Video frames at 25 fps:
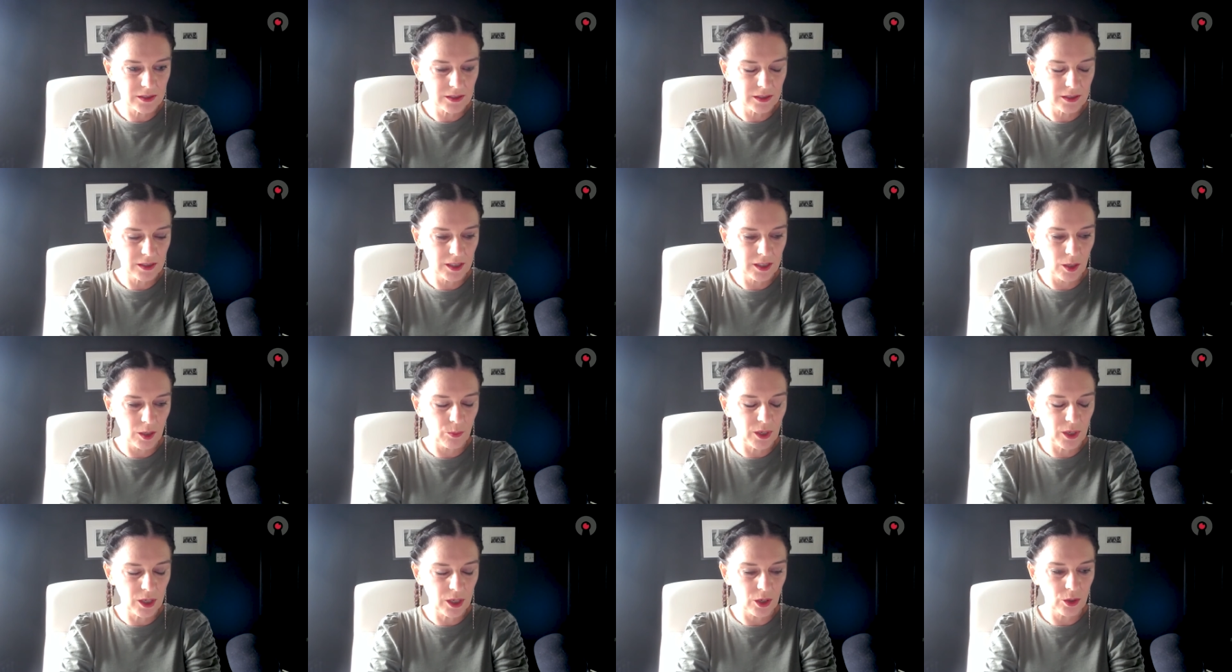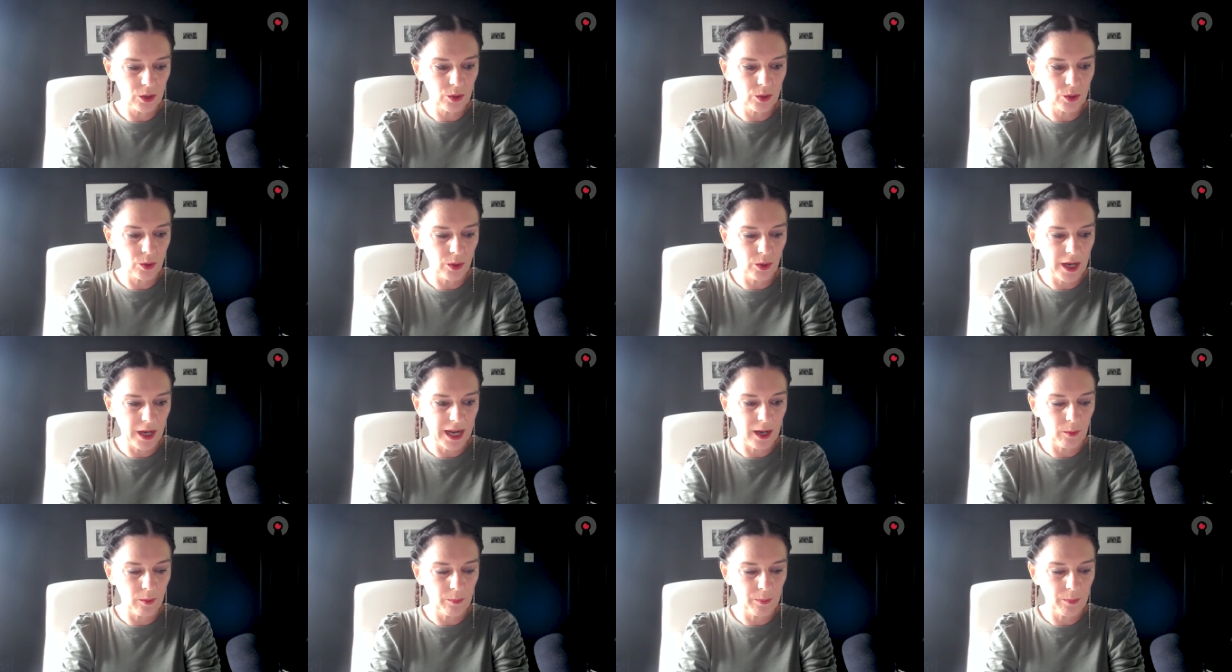You know, we got caught
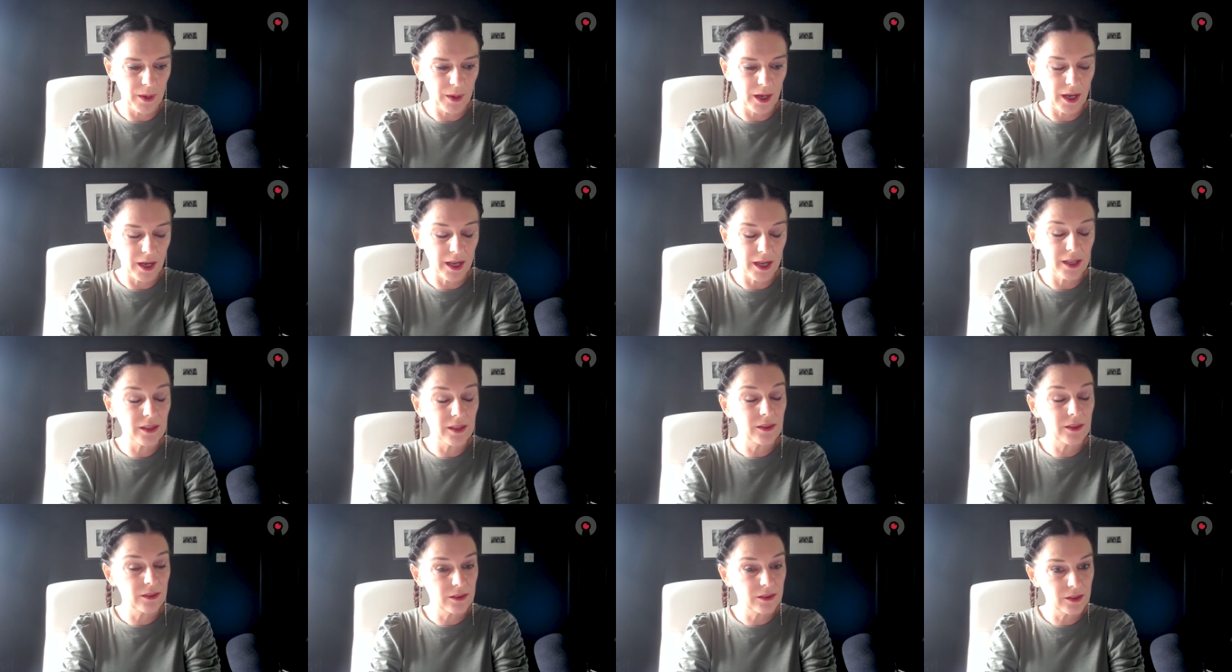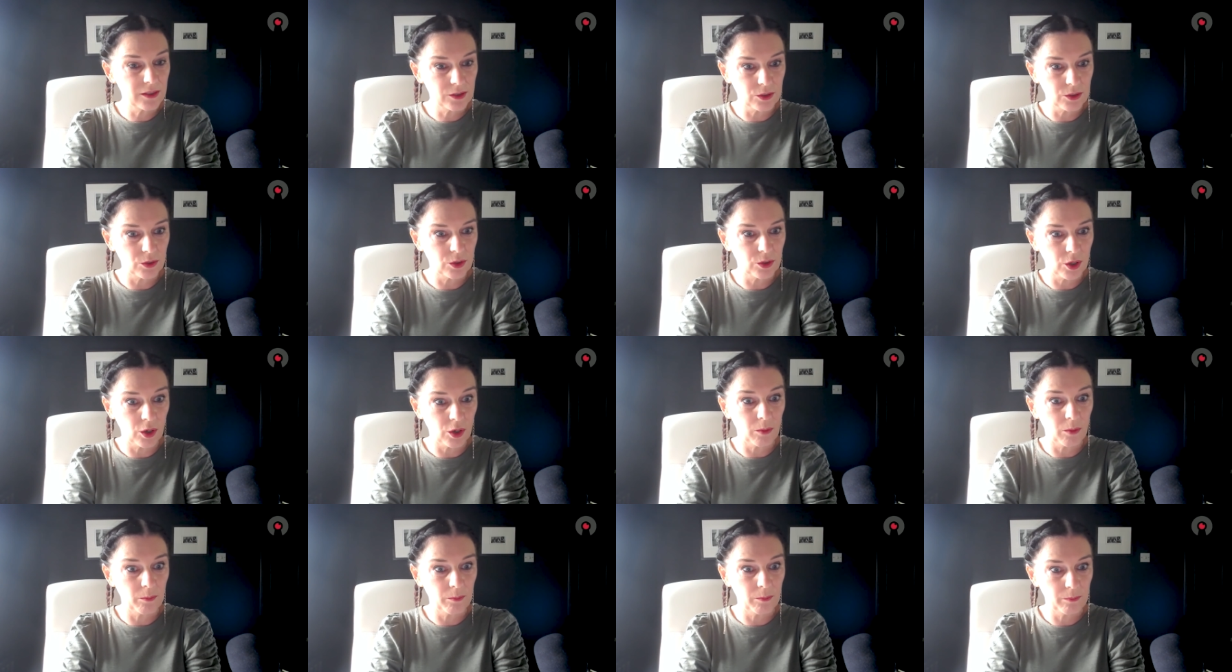out by the dot
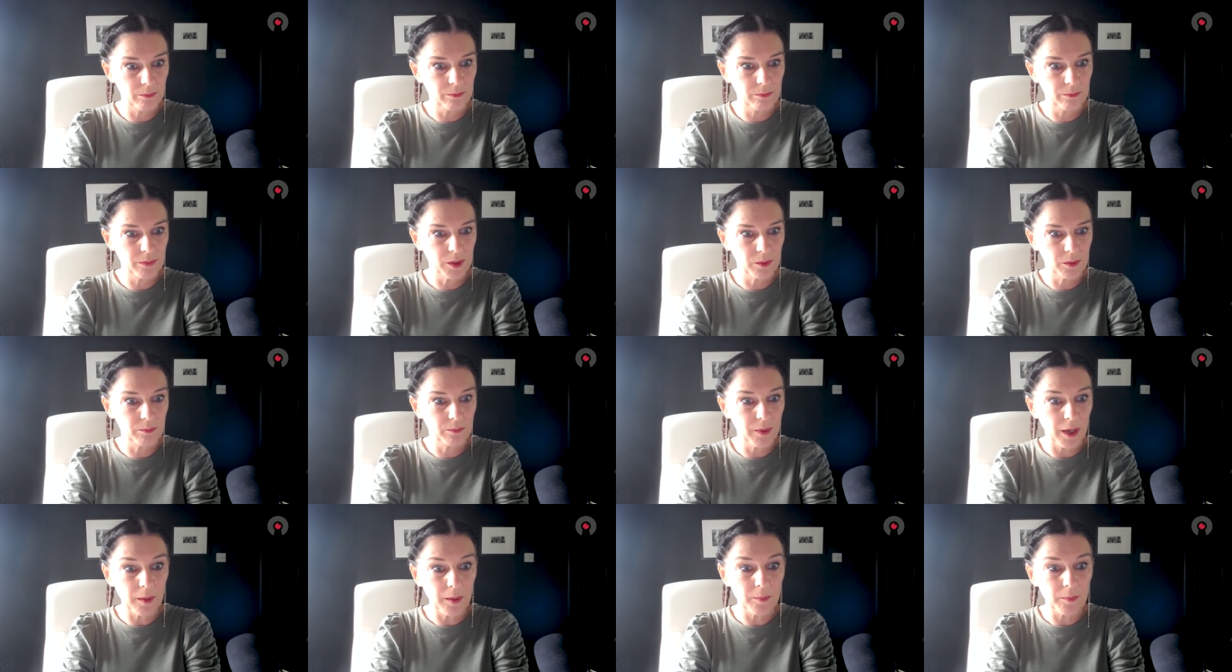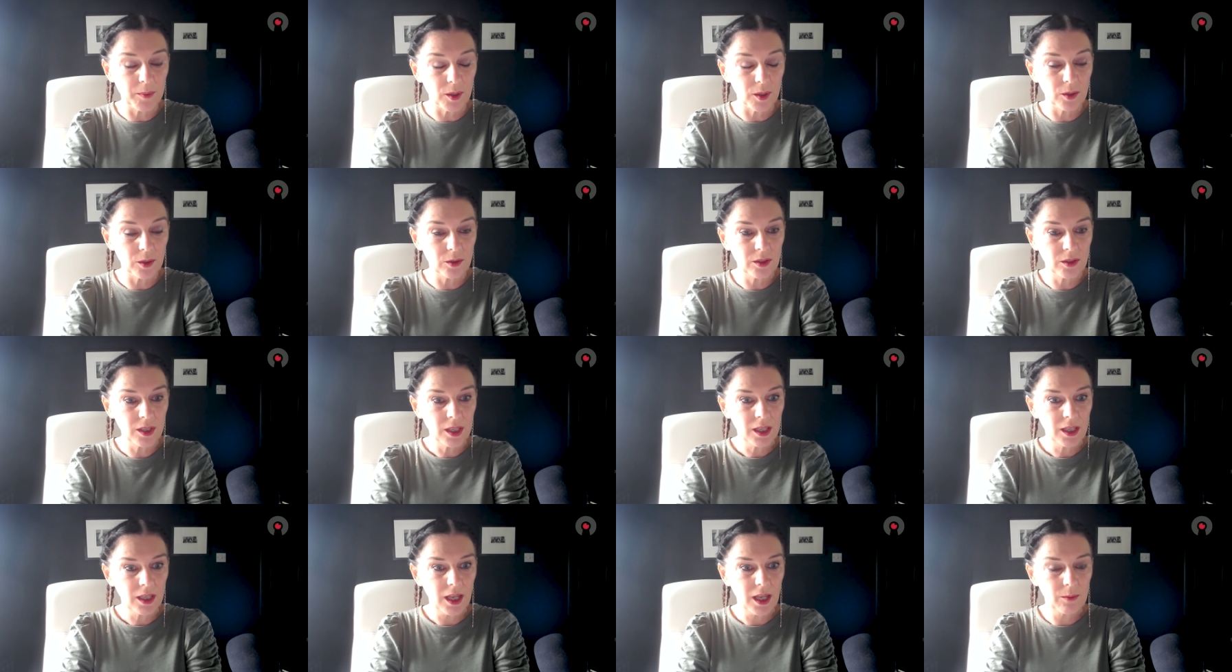com boom bubble
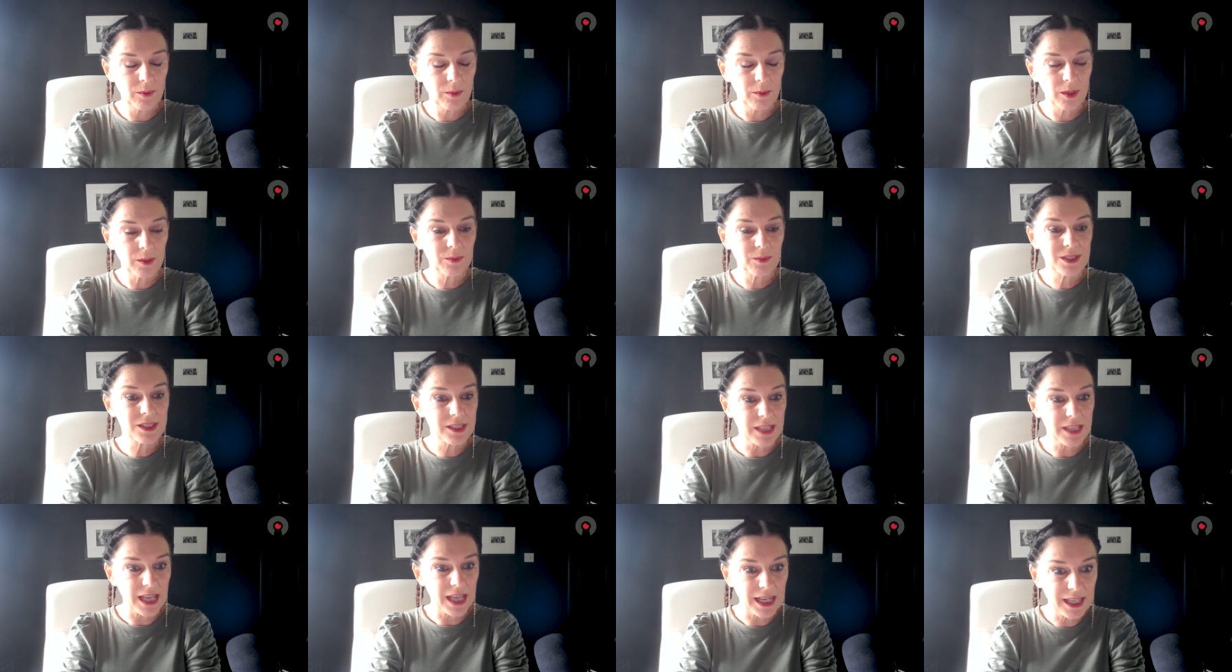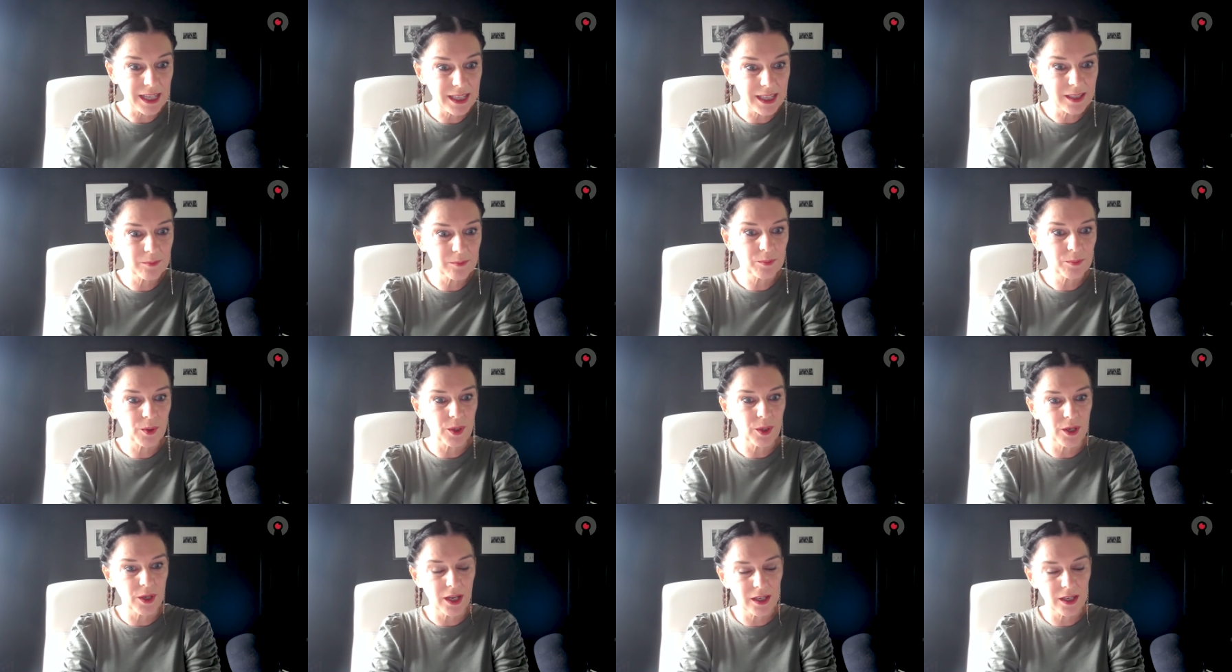and we were selling
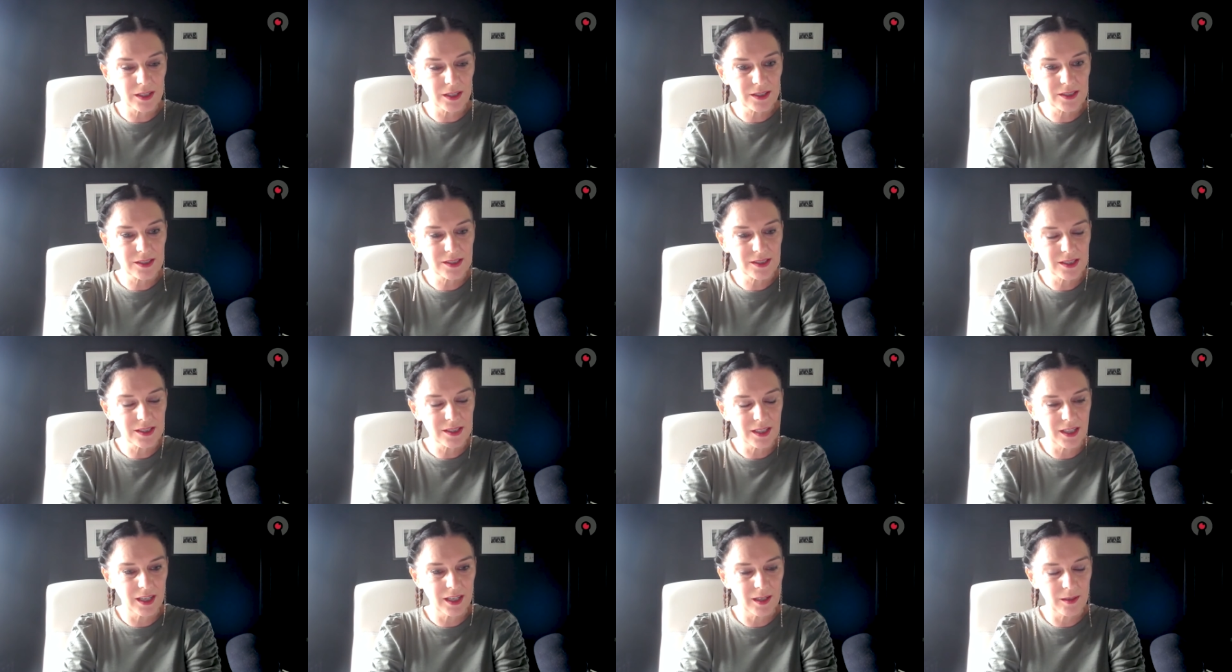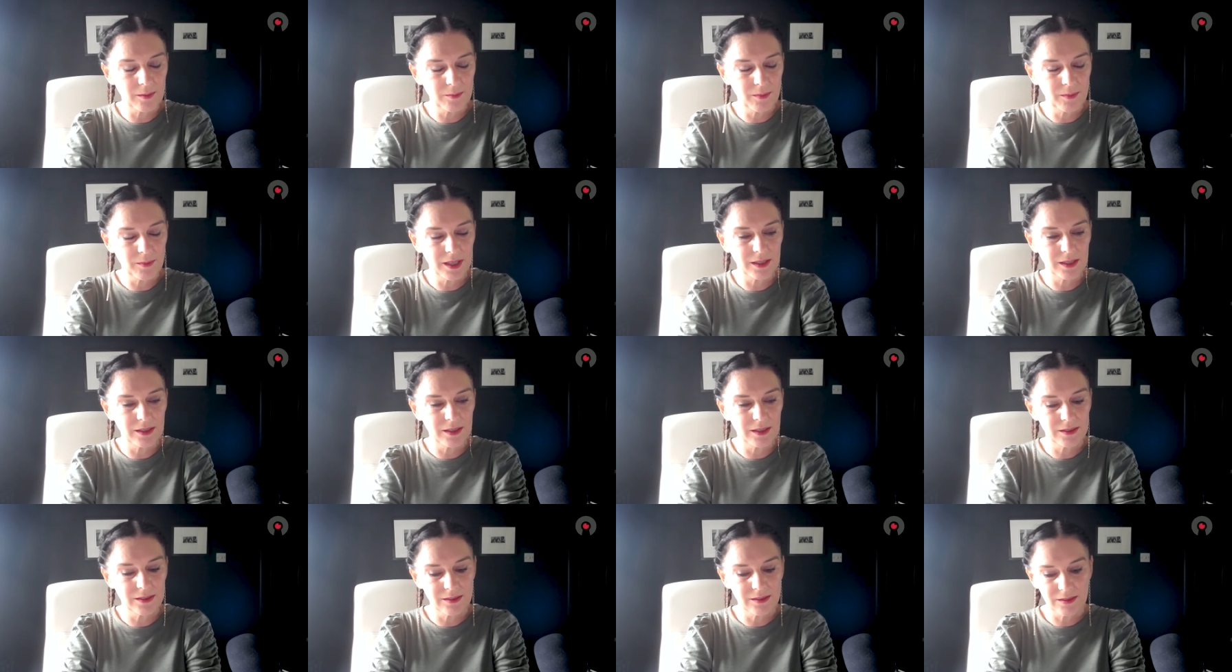products um,
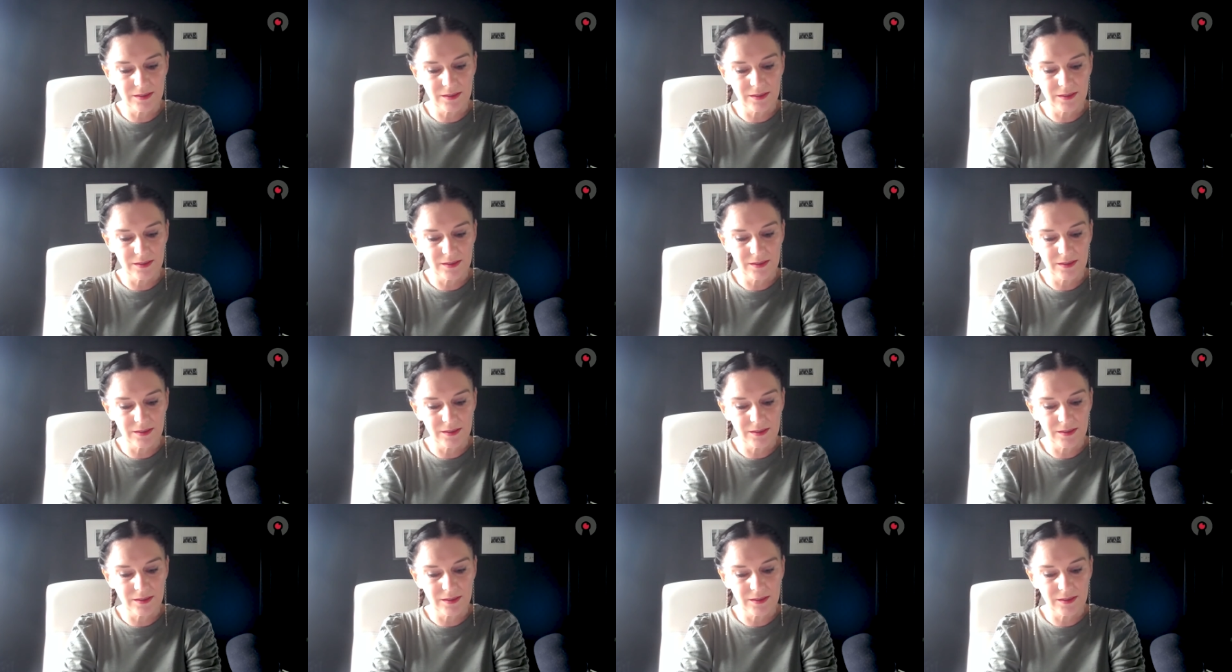and